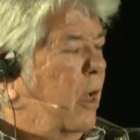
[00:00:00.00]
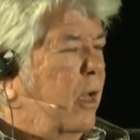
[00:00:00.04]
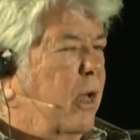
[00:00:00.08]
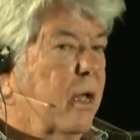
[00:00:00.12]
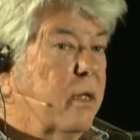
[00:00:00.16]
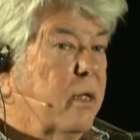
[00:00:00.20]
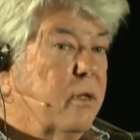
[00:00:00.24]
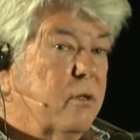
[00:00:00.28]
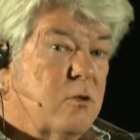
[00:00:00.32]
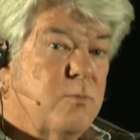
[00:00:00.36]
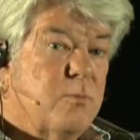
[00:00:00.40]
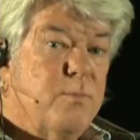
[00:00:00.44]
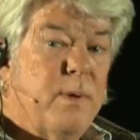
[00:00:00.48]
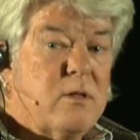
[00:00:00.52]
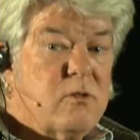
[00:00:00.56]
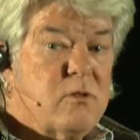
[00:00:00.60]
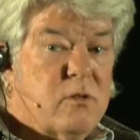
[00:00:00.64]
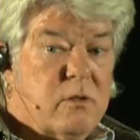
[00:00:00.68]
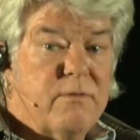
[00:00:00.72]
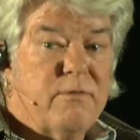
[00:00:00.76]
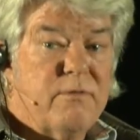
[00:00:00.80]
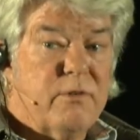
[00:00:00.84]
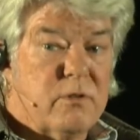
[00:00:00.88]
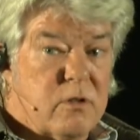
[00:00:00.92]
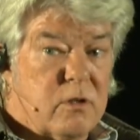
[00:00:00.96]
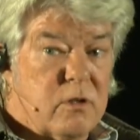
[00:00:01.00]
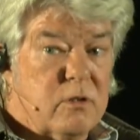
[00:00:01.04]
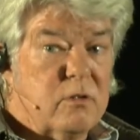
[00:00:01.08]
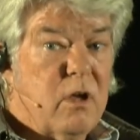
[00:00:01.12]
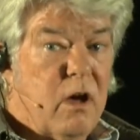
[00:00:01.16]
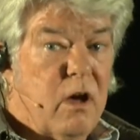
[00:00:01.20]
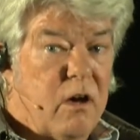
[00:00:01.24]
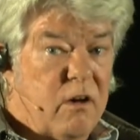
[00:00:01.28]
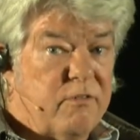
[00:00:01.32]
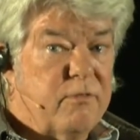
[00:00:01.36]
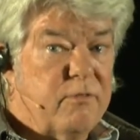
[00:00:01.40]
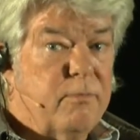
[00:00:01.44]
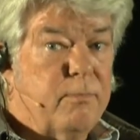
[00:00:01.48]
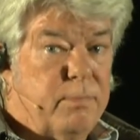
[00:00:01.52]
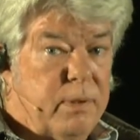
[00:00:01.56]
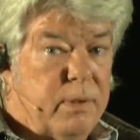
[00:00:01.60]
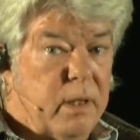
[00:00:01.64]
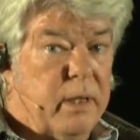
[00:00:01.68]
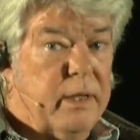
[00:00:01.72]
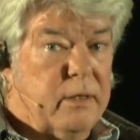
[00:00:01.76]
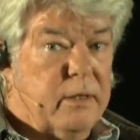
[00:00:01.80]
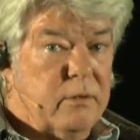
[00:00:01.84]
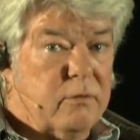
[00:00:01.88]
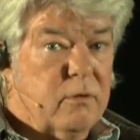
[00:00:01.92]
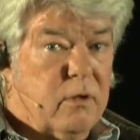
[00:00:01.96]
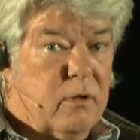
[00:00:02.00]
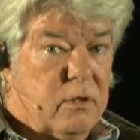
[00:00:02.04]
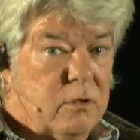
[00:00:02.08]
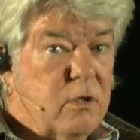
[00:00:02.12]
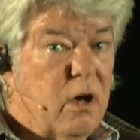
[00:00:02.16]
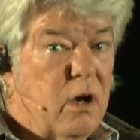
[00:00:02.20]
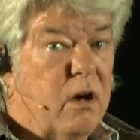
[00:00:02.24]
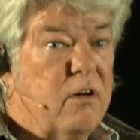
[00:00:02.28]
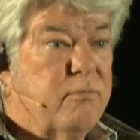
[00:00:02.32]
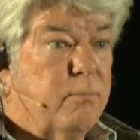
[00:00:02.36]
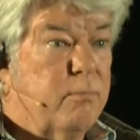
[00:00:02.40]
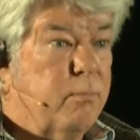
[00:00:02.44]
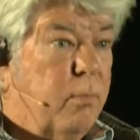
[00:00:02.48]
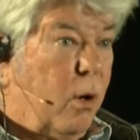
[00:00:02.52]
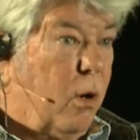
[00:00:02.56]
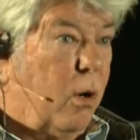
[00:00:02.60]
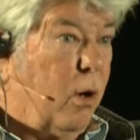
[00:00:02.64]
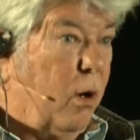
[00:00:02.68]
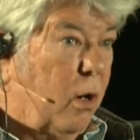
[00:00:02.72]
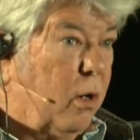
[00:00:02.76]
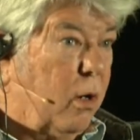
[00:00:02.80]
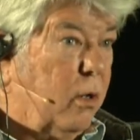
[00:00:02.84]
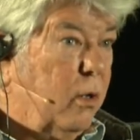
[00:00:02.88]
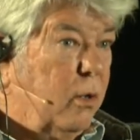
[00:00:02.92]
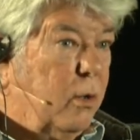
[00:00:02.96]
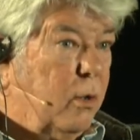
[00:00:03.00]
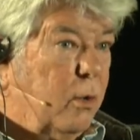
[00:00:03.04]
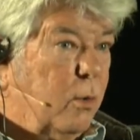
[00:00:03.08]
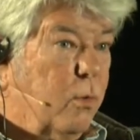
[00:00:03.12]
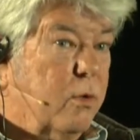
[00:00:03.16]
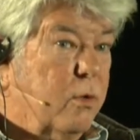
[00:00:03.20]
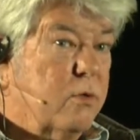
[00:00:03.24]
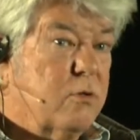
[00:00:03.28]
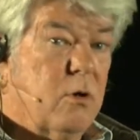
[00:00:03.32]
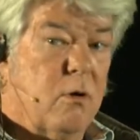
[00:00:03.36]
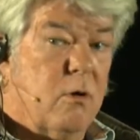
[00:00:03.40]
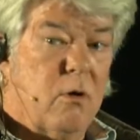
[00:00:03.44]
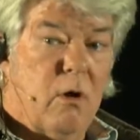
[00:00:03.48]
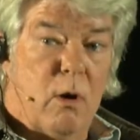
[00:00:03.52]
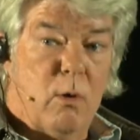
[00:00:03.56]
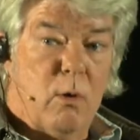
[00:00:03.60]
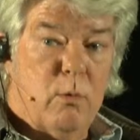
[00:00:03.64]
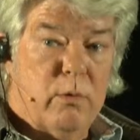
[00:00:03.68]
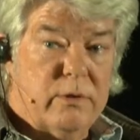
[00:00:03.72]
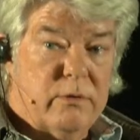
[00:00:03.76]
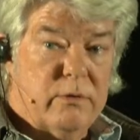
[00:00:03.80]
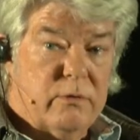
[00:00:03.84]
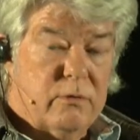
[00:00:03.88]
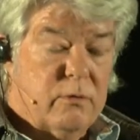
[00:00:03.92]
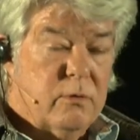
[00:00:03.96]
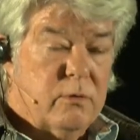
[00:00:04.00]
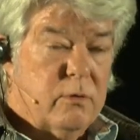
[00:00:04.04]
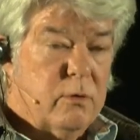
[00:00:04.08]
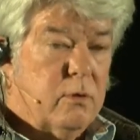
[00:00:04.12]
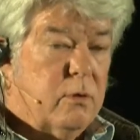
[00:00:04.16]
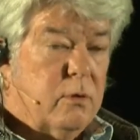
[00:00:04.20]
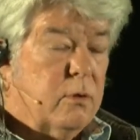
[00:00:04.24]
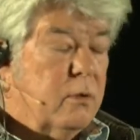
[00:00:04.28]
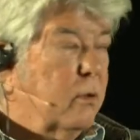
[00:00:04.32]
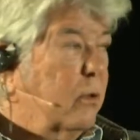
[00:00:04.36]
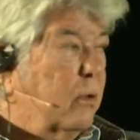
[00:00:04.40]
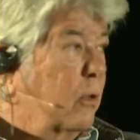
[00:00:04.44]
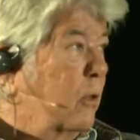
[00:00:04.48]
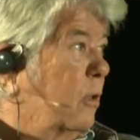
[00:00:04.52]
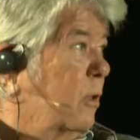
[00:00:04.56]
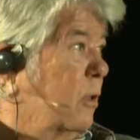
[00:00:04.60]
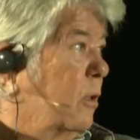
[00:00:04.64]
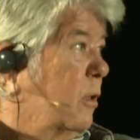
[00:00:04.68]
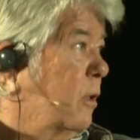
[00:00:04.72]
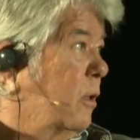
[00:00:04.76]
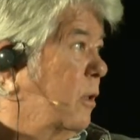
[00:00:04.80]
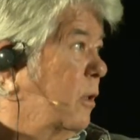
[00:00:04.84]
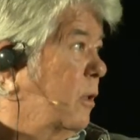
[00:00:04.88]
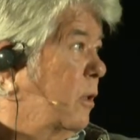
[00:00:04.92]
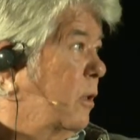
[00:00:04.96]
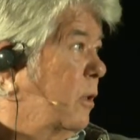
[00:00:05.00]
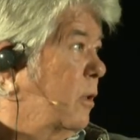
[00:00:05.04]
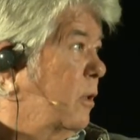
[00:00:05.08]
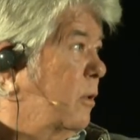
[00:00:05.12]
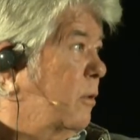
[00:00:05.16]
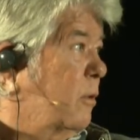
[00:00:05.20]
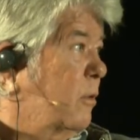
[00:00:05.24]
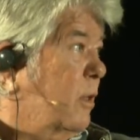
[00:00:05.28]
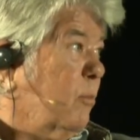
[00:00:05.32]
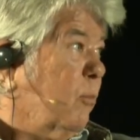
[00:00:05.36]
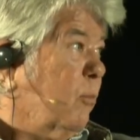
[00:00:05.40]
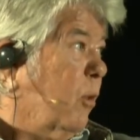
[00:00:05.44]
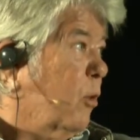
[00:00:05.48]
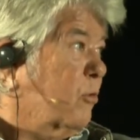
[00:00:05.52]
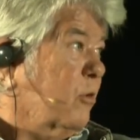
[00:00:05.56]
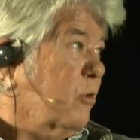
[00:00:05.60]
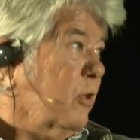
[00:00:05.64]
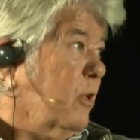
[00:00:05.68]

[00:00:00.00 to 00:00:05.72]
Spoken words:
and especially if it's a tough place, a tough bar, which are always the most